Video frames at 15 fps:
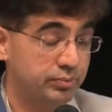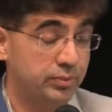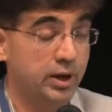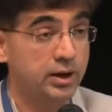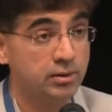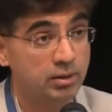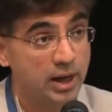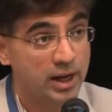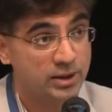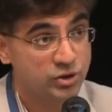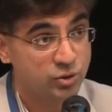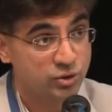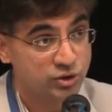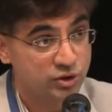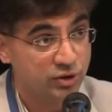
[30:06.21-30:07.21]
And
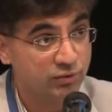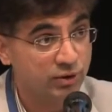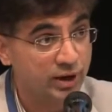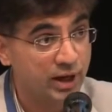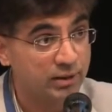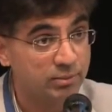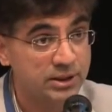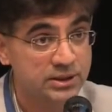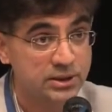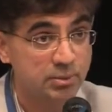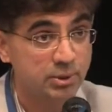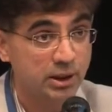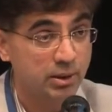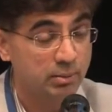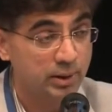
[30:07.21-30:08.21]
so server admins are
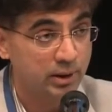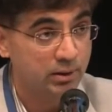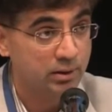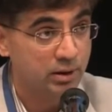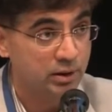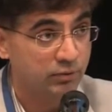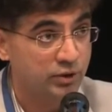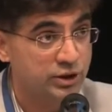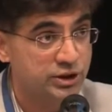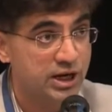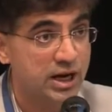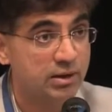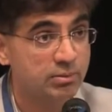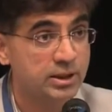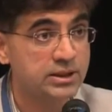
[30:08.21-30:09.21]
becoming converged
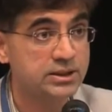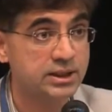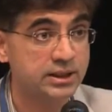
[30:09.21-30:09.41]
admins,